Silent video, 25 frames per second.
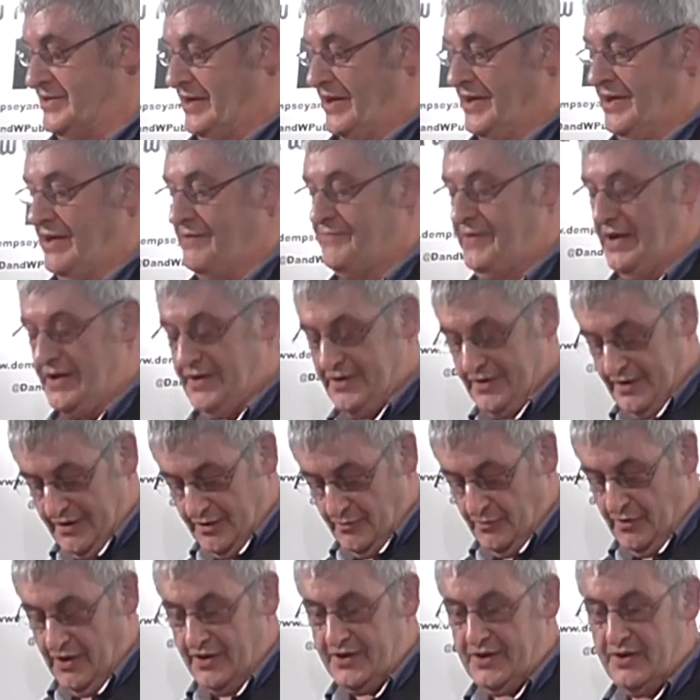So in fact, I don't
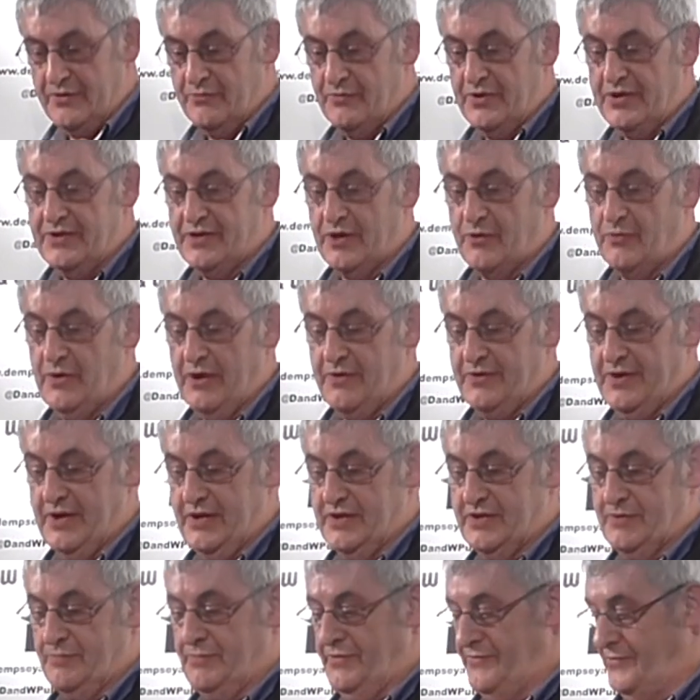know why I didn't read the
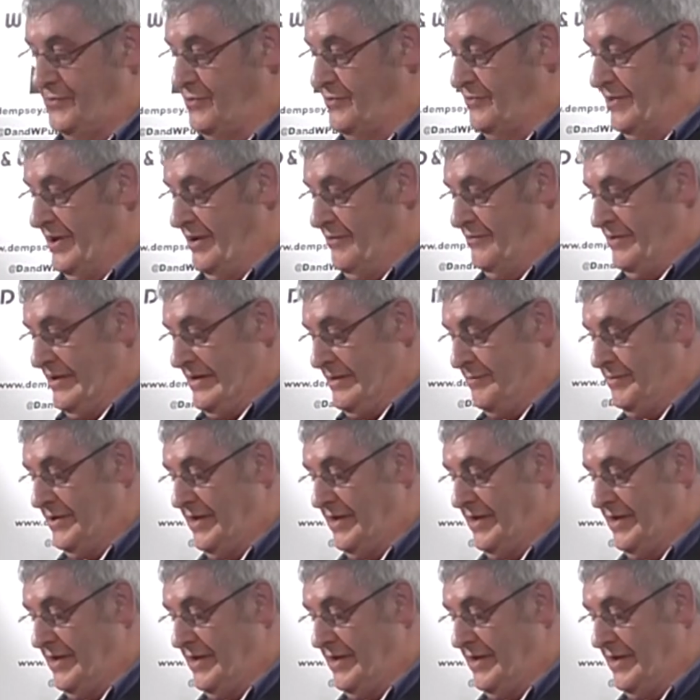quotation beforehand.